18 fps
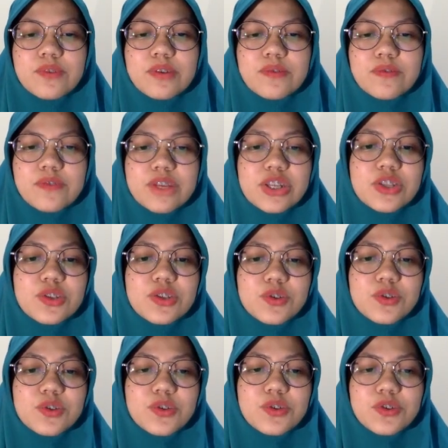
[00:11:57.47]

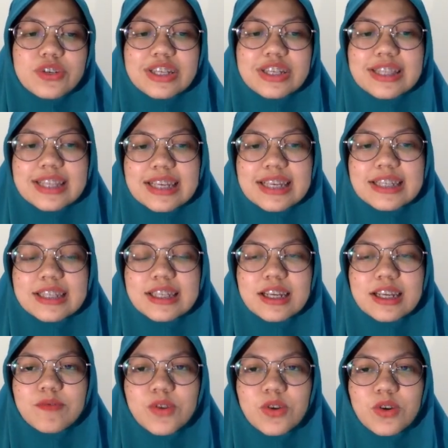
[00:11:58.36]
v2 unit
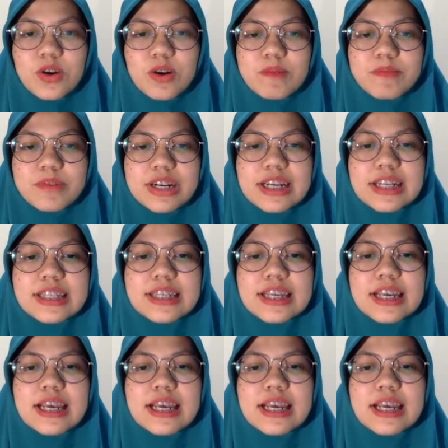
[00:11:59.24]
testing Vue components.